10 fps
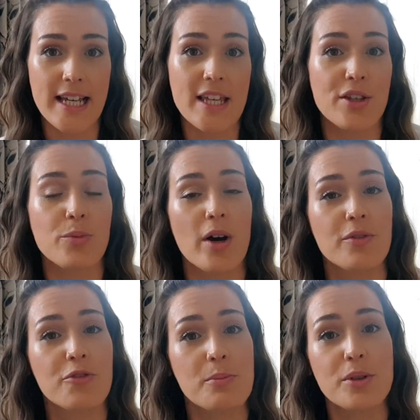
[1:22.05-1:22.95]
either one
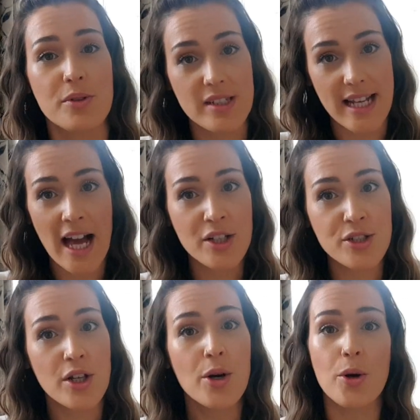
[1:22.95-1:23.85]
from your
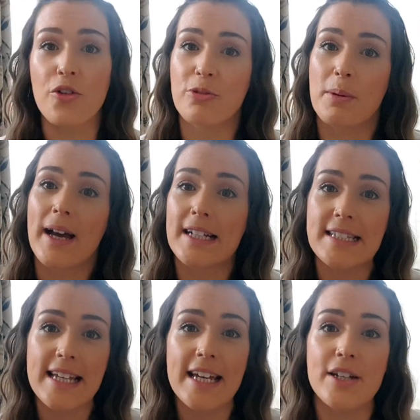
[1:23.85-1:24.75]
stash or from a
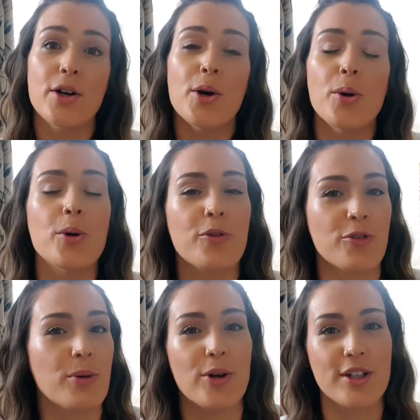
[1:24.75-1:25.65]
magazine or
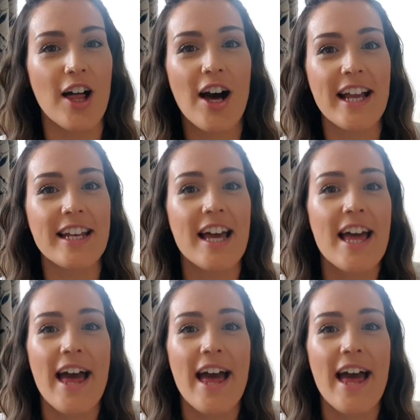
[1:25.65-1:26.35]
from online,